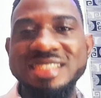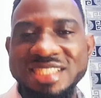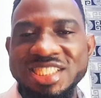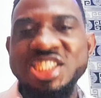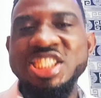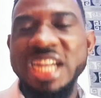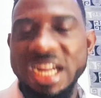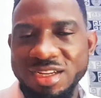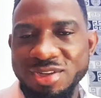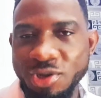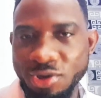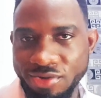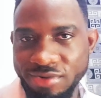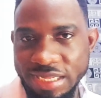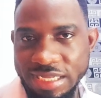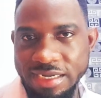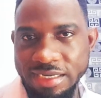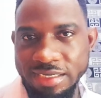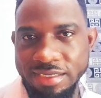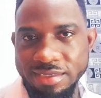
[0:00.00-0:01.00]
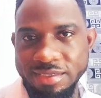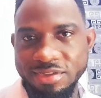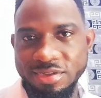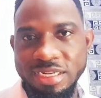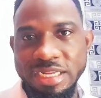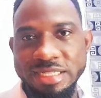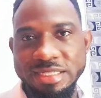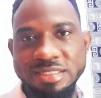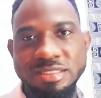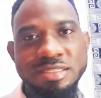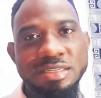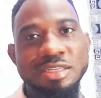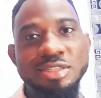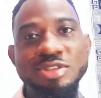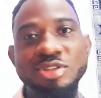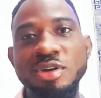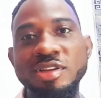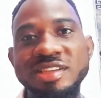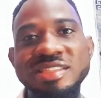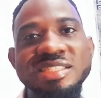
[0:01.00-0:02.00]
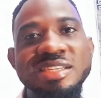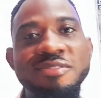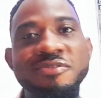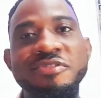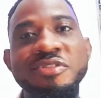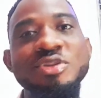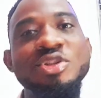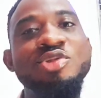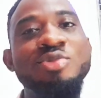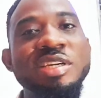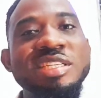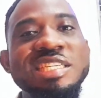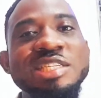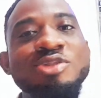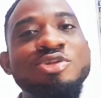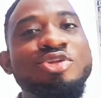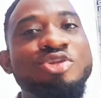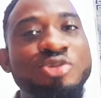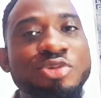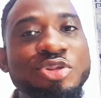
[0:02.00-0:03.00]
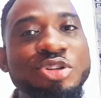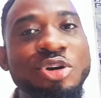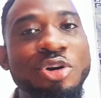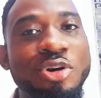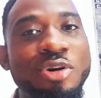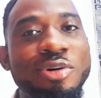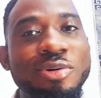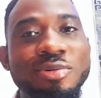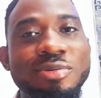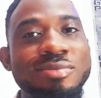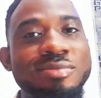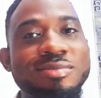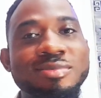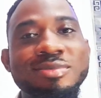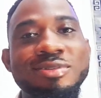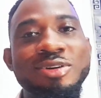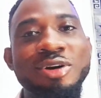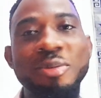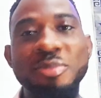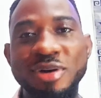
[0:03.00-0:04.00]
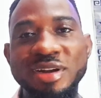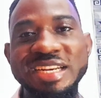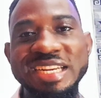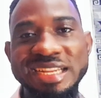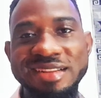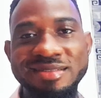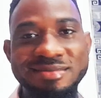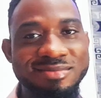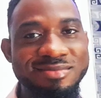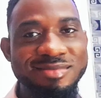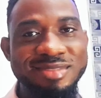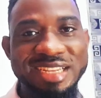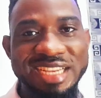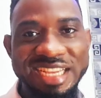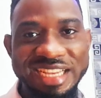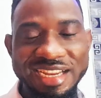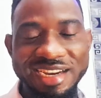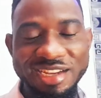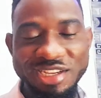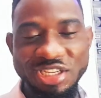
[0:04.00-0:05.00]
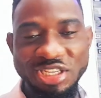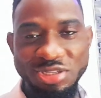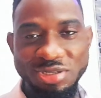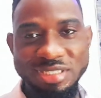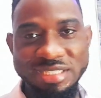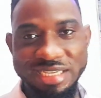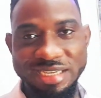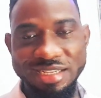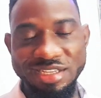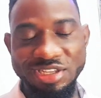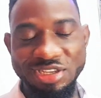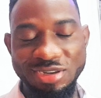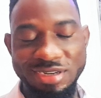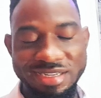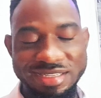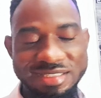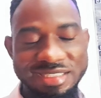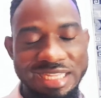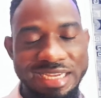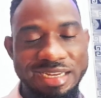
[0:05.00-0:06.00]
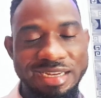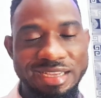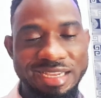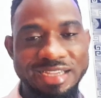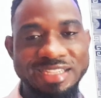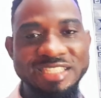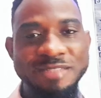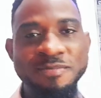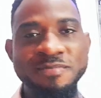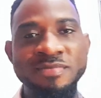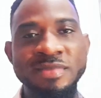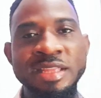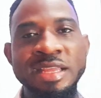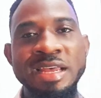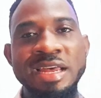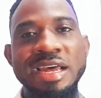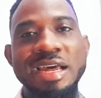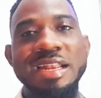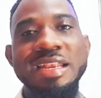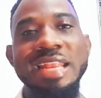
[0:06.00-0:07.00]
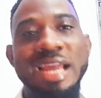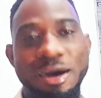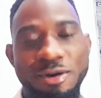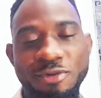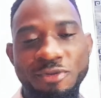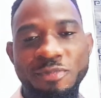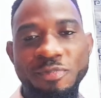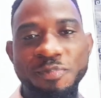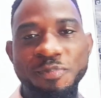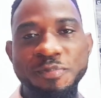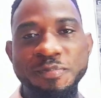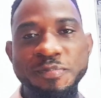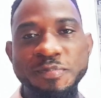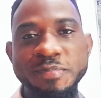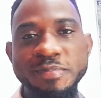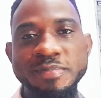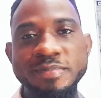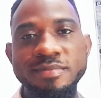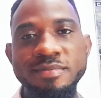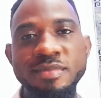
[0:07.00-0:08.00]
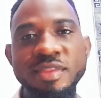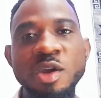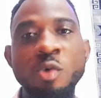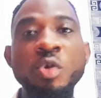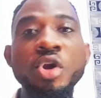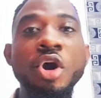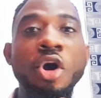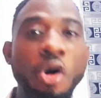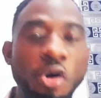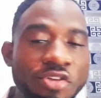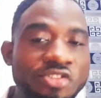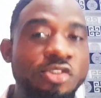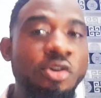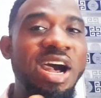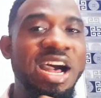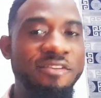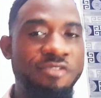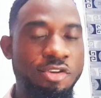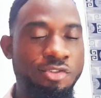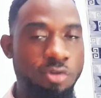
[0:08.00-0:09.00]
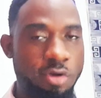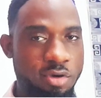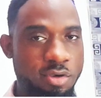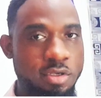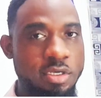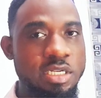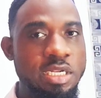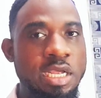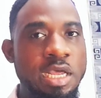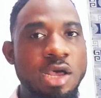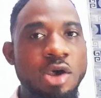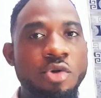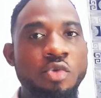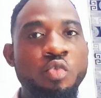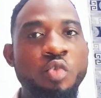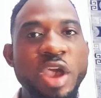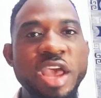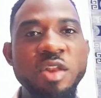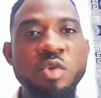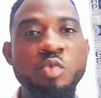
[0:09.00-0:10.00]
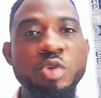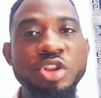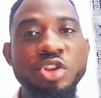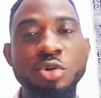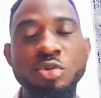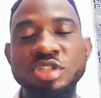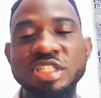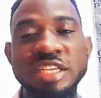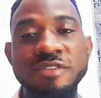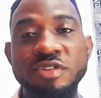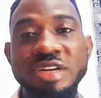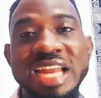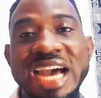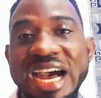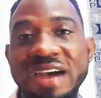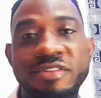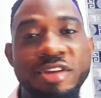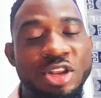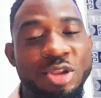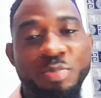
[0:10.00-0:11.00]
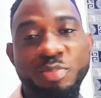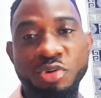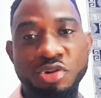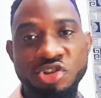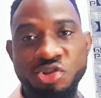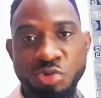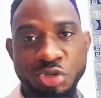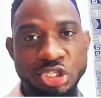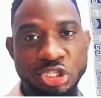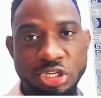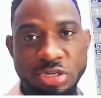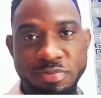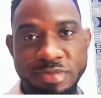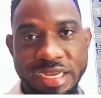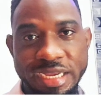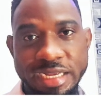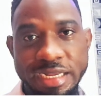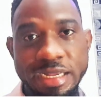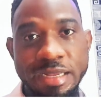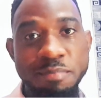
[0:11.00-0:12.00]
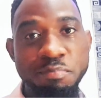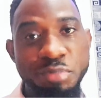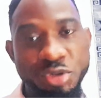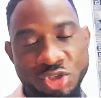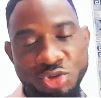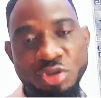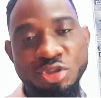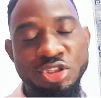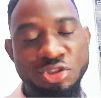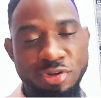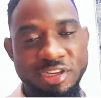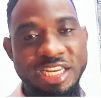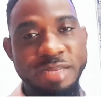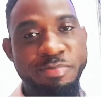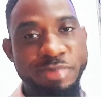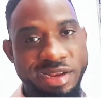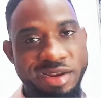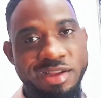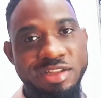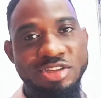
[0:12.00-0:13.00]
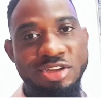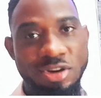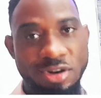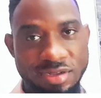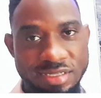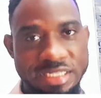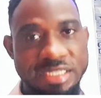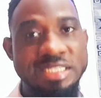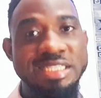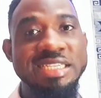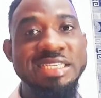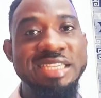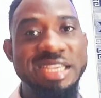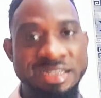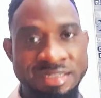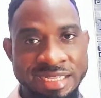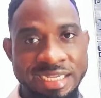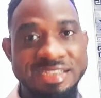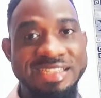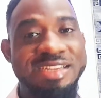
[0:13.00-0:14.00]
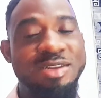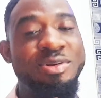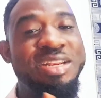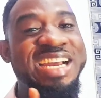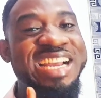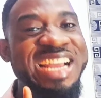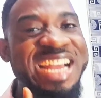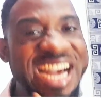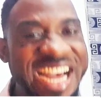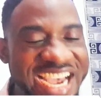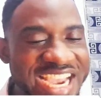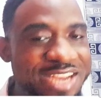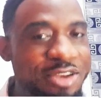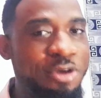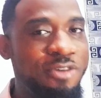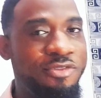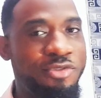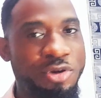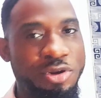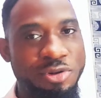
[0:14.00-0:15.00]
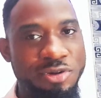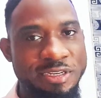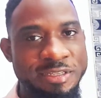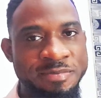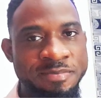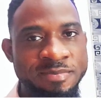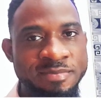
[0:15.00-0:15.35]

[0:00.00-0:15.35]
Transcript: chat correctly so that it doesn't infiltrate into your common English usage. You understand? Yes. Now, we also have a run-on when we don't even have any punctuation mark between two independent clauses. Yes, that is another kind of run-on.